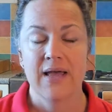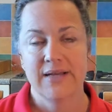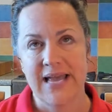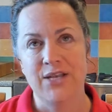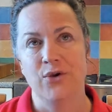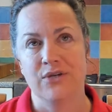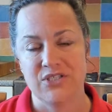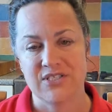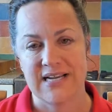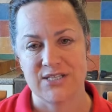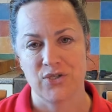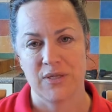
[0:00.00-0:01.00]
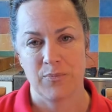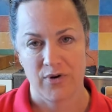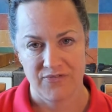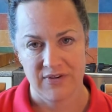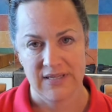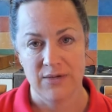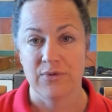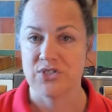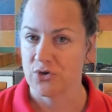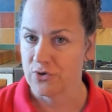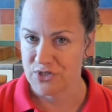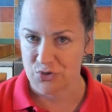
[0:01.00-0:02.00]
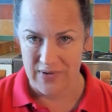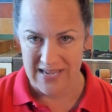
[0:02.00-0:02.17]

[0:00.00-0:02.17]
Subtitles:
and you could schedule it perfectly, which of course we